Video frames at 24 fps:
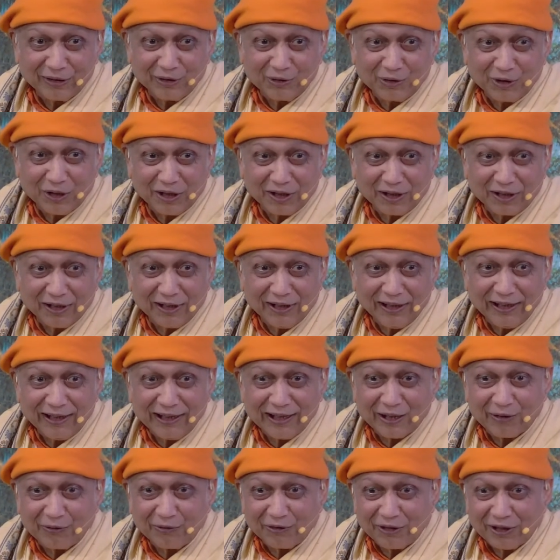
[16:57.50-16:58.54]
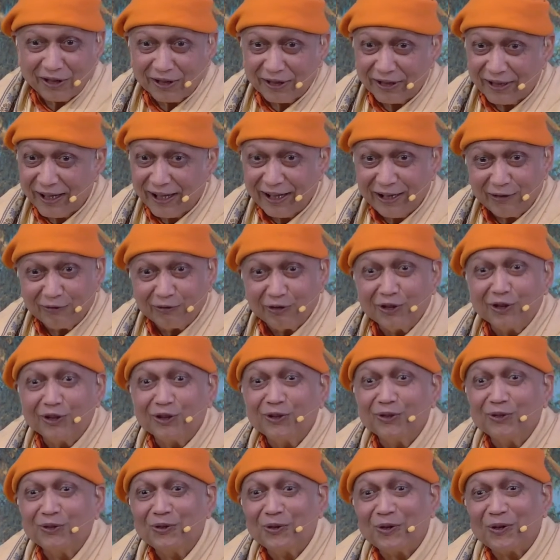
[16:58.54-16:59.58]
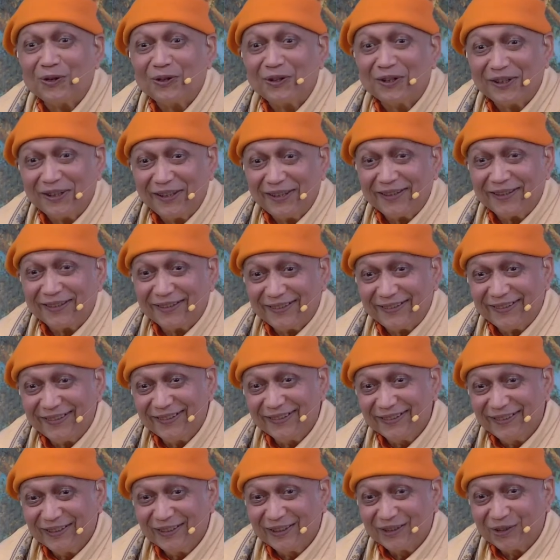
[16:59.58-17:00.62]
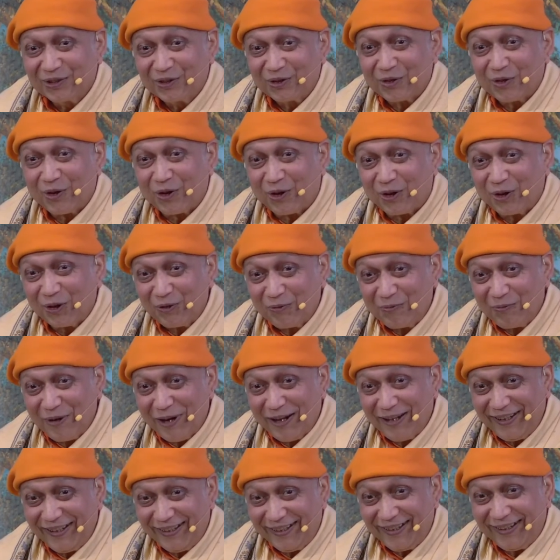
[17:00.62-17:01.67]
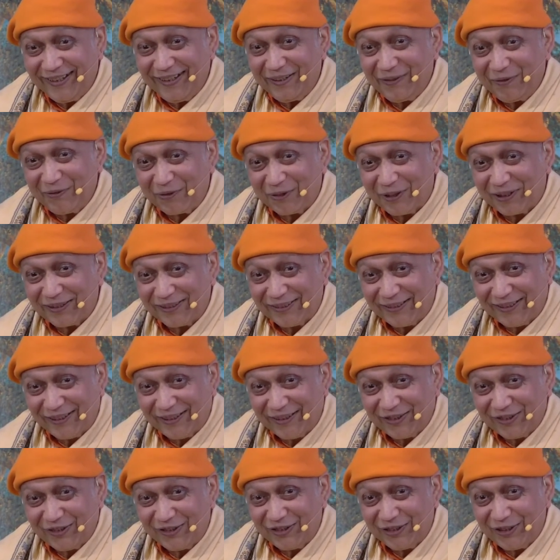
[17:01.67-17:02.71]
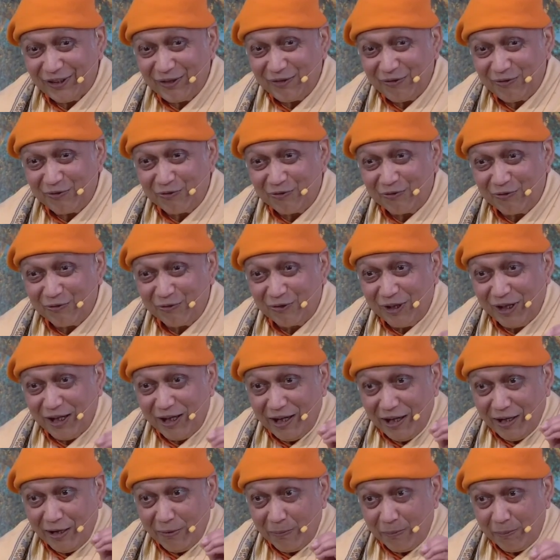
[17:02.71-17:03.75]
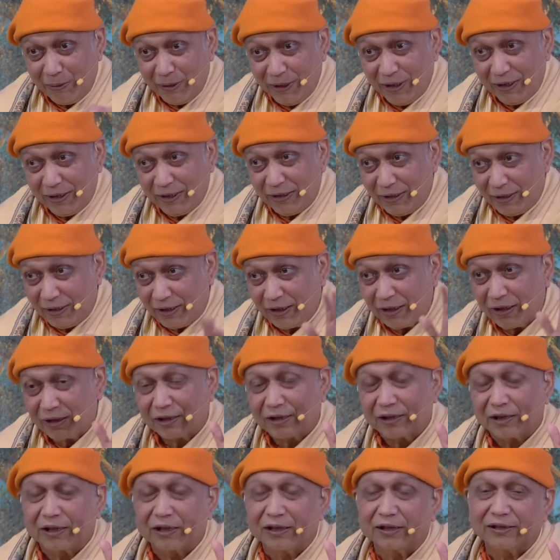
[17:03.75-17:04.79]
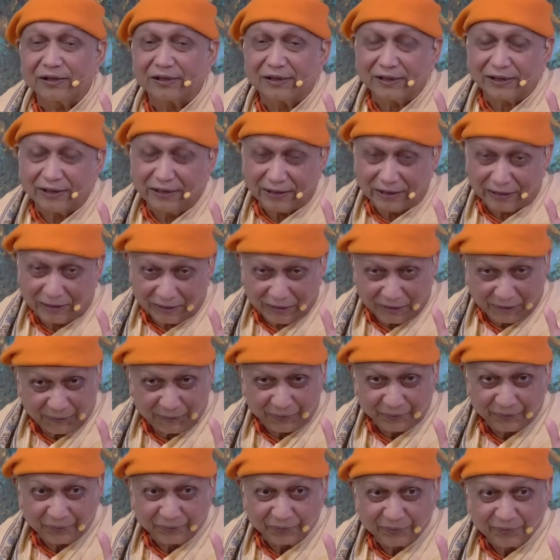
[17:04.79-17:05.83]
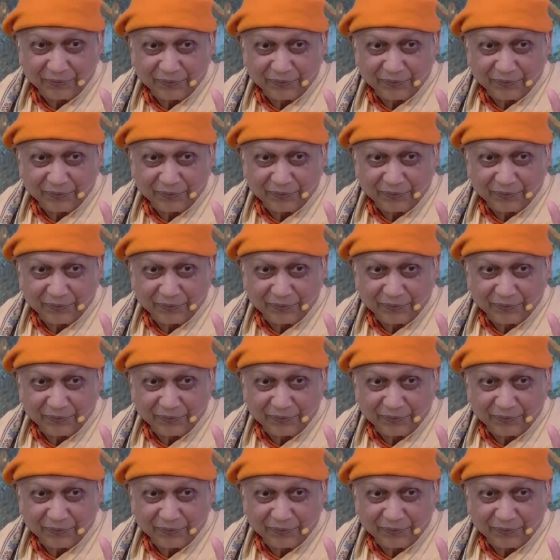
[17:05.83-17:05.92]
Hmm, you are running after that which is not real. So, automatically, frustration will be the result.